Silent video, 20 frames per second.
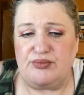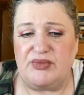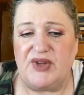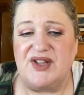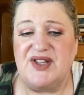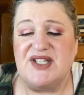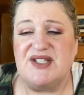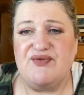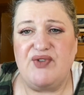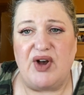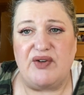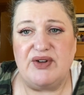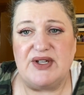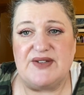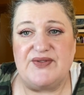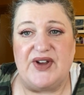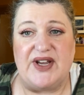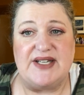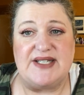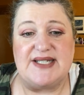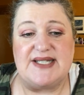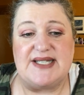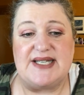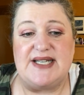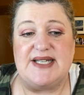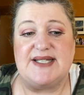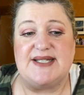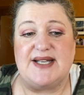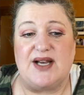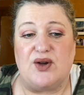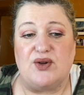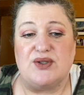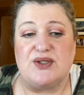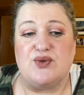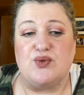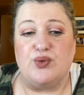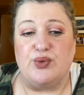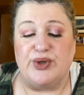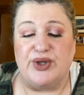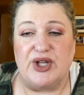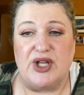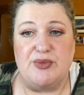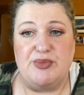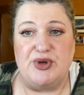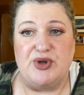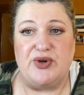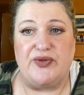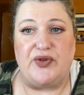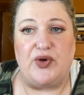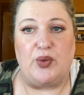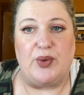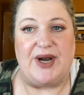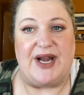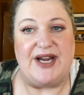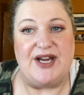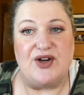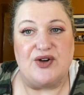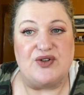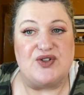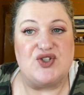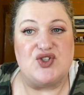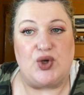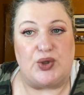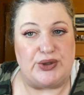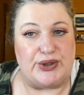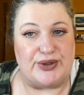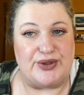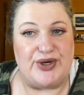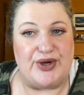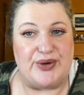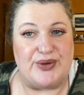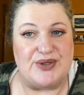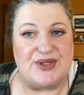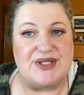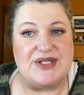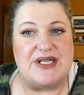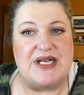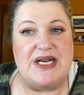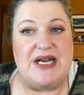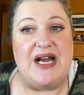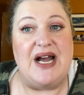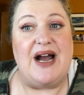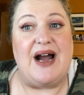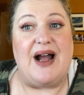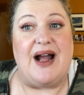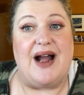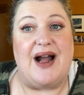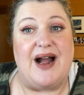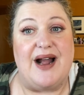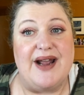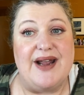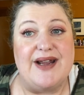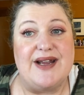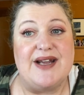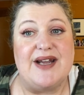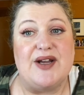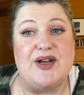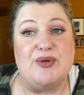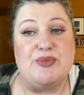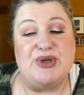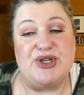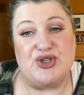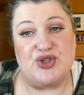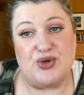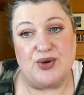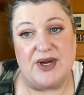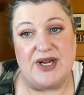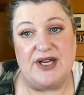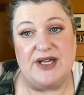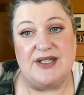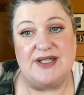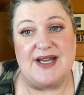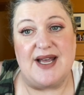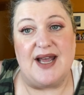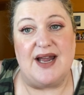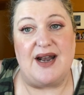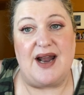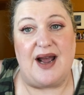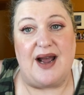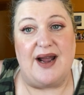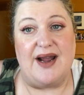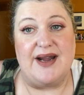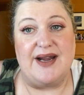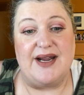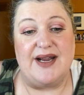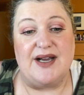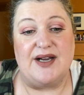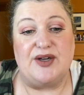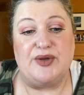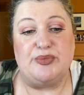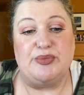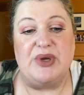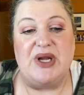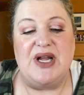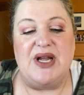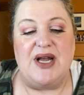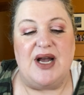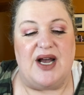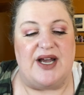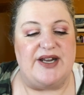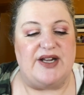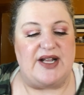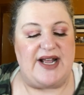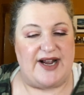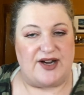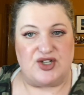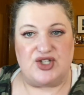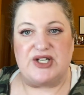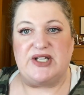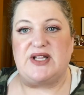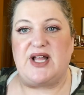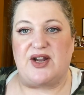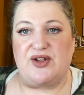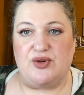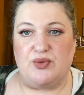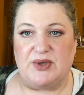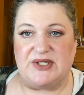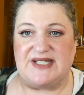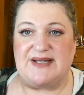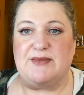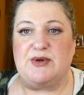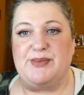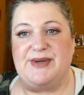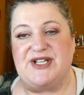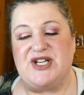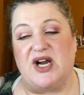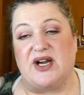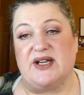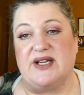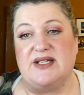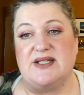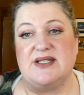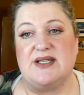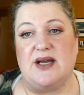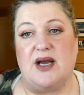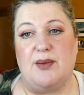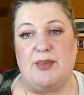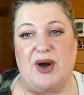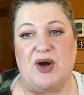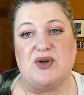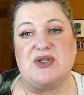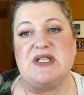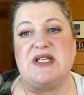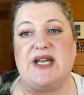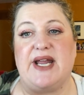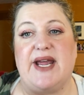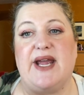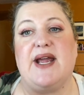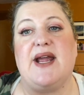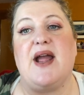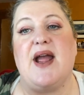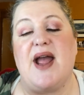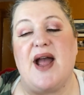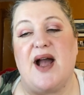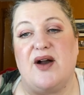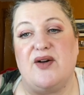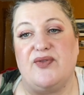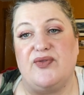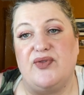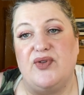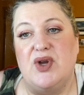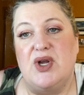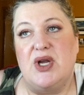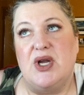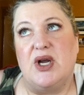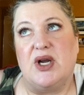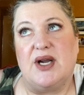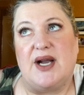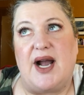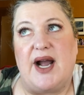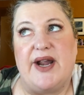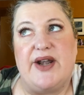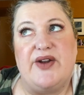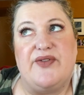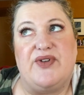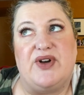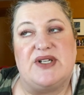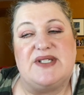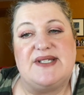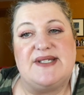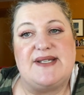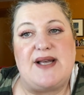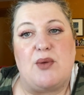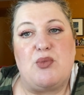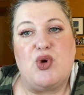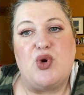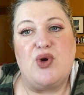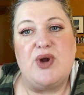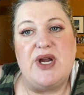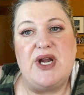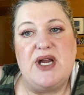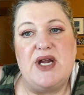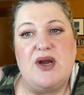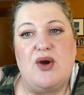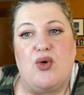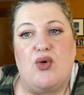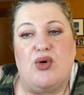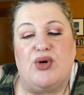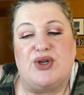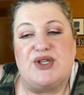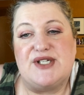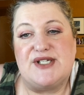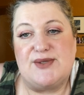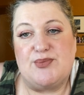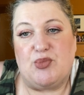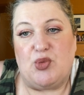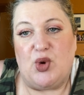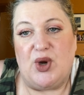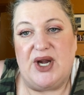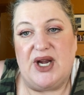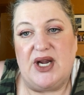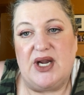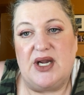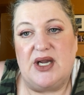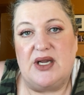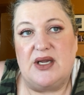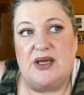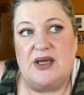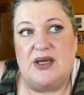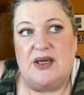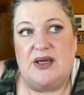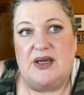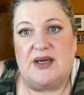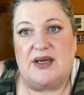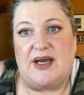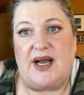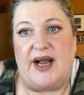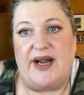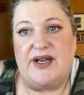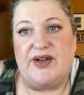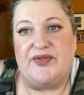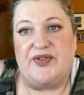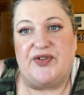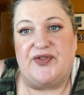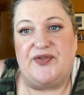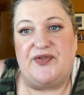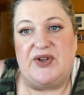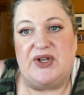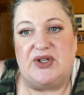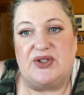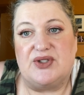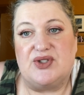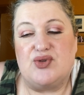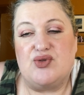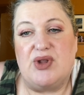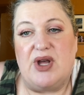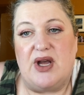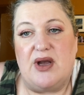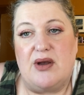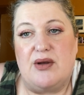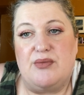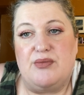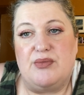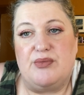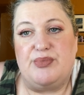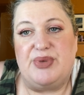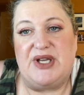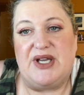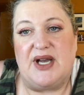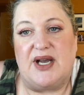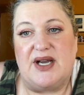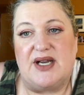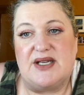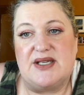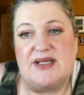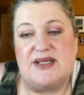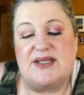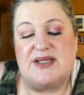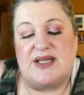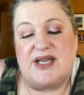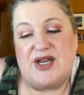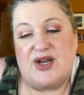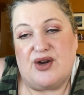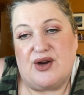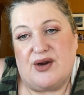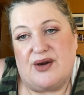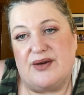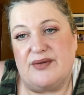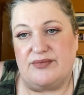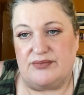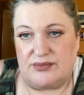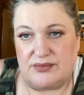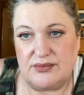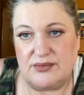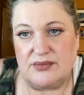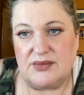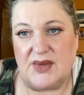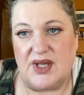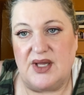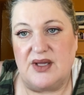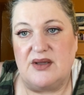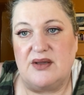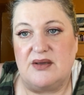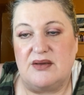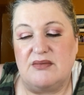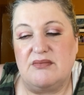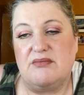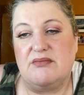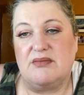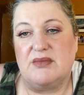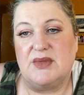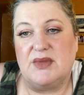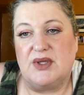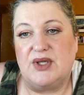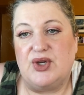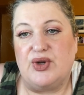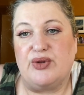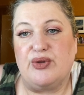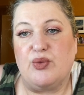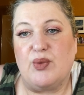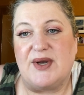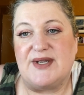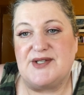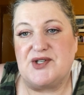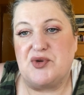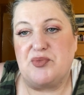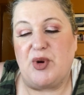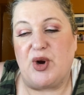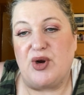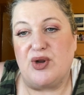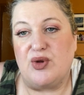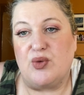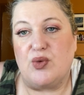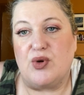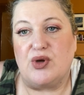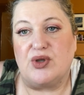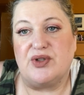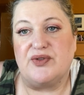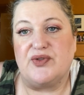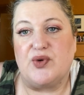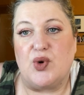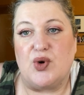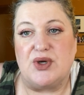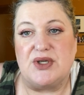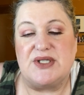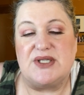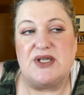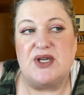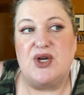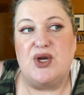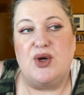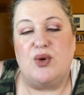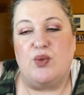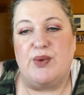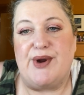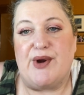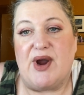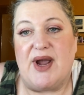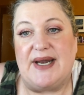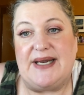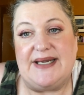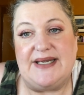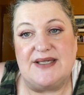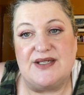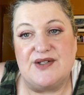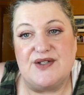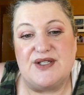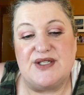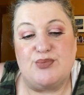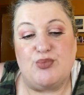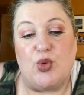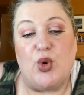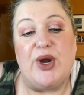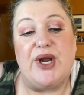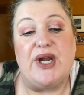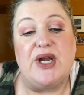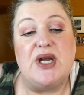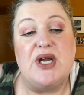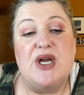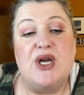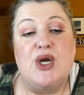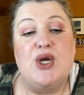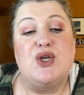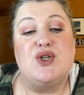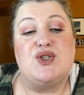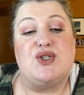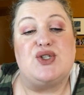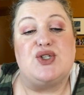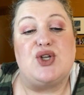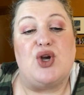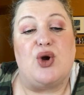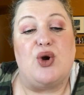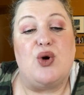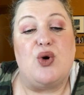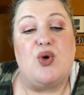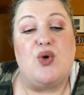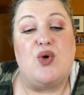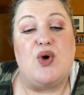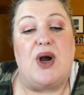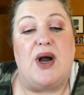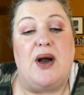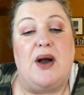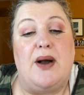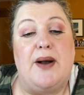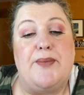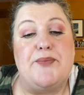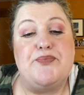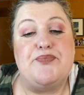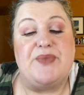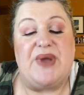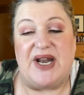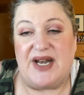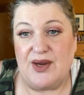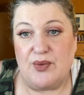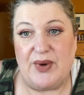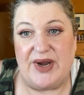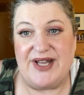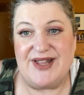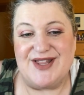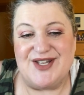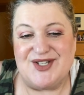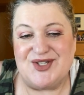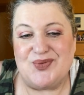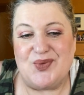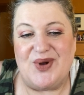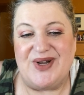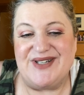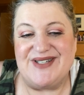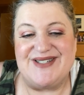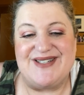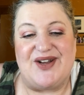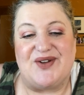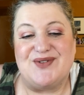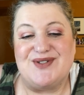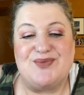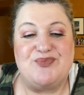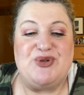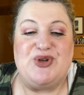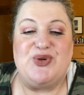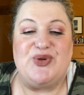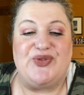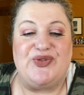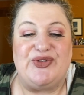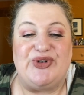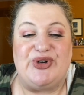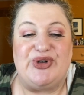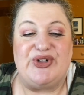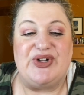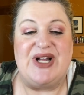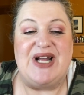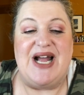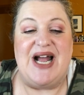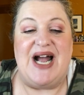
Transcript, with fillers: this Velvet Fantasy sounds really beautiful when I hear solar notes. I am intrigued and I am, and actually a lot of the ones I'm gonna be talking about today have kind of a summery or spring kind of a feel to them because here in you know the western part of the world of course we are heading into spring so um, anyway this one sounds beautiful